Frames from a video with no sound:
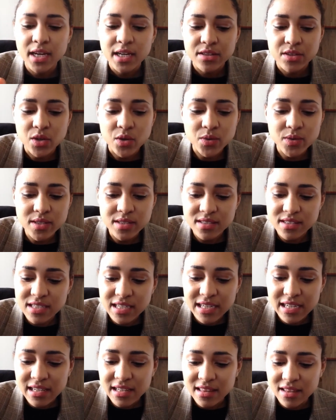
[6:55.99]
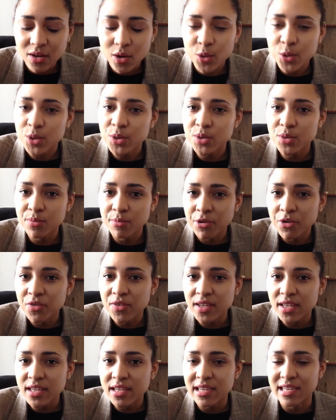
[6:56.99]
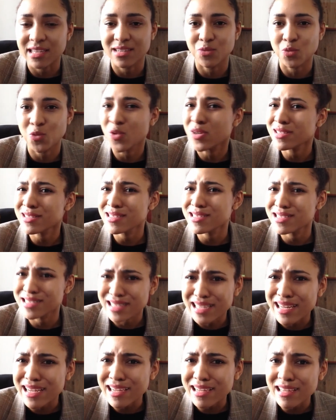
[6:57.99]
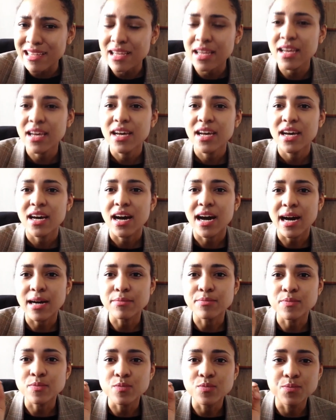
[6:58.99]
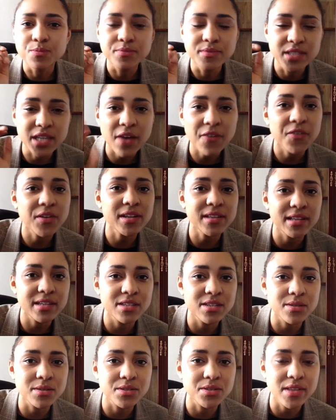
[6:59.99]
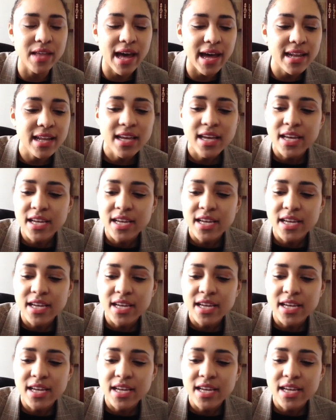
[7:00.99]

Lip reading: Don't study the whole movie in one sitting. Definitely don't do that.